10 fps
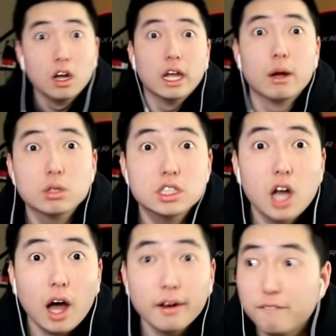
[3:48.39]
It was
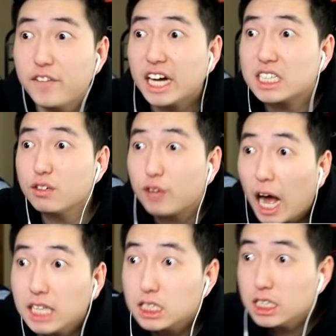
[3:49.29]
not effective,
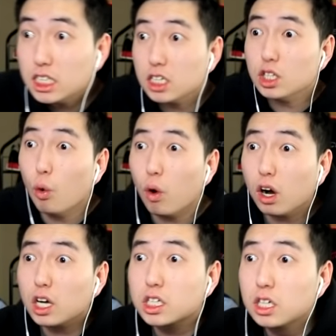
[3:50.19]
guys. It doesn't
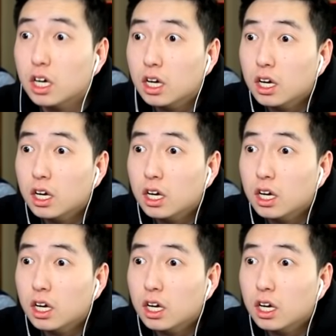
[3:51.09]
work.